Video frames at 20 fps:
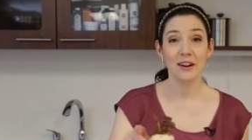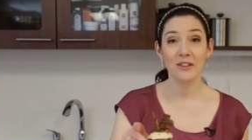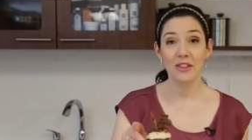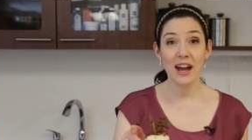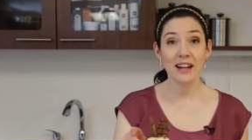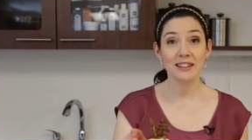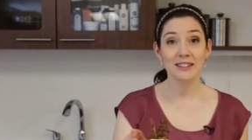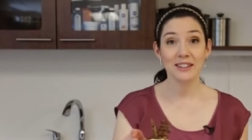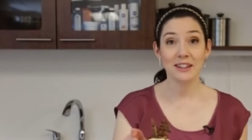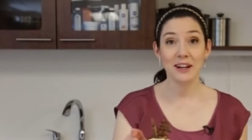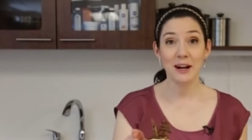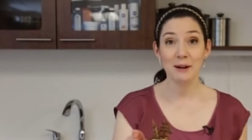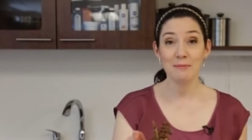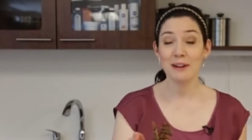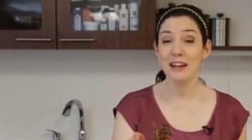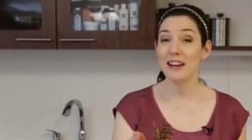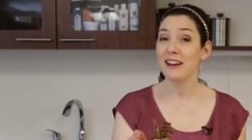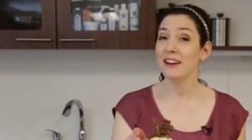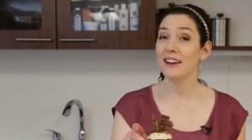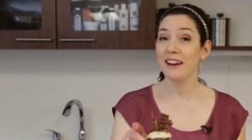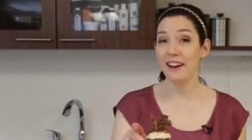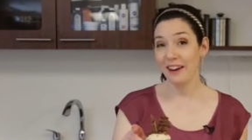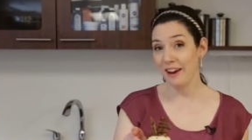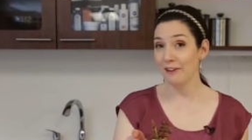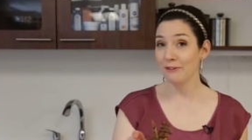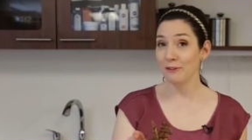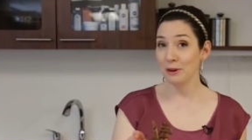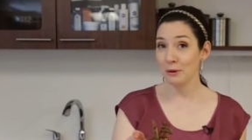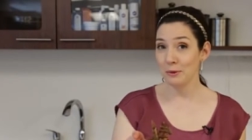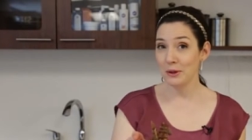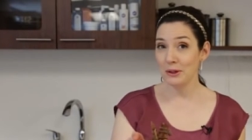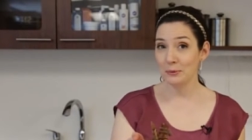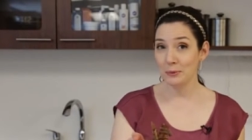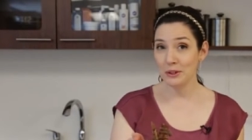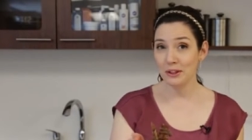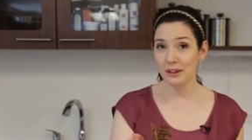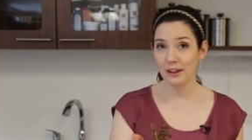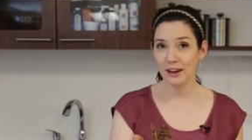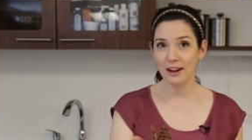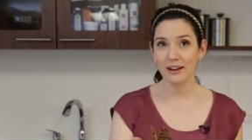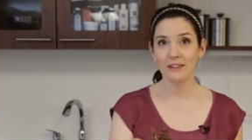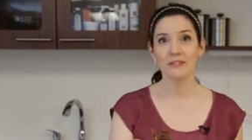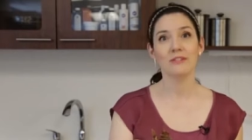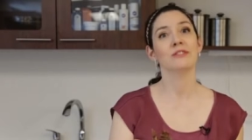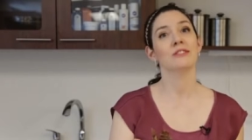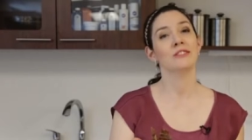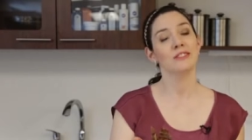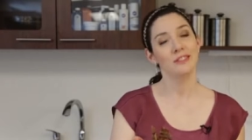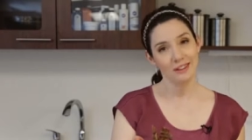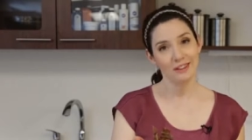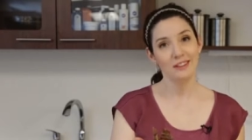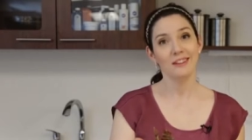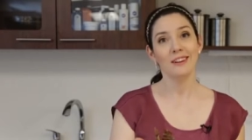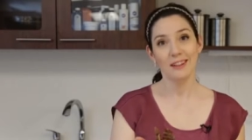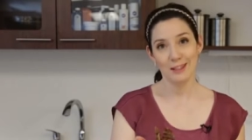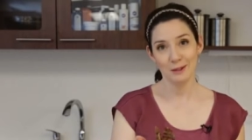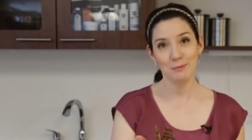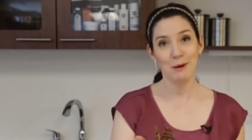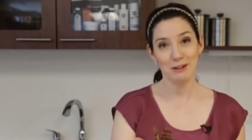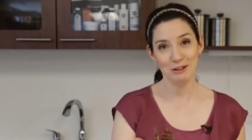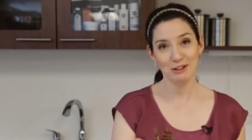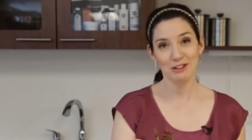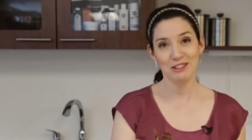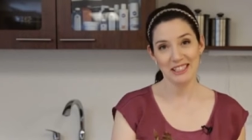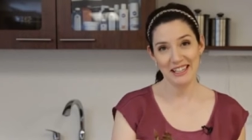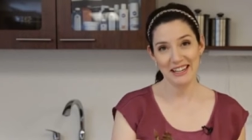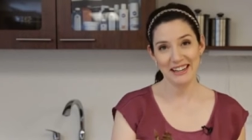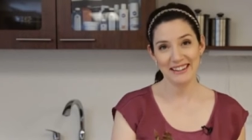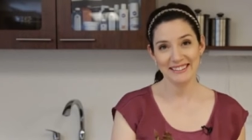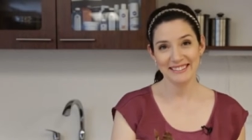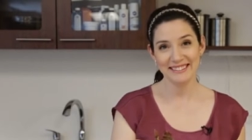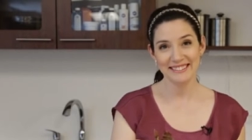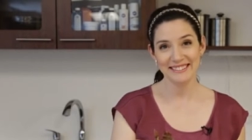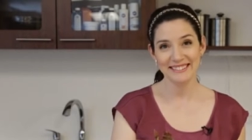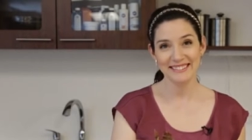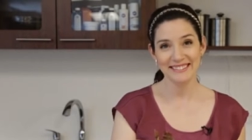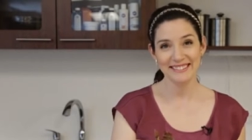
Now that's a cupcake everyone will love, especially dad.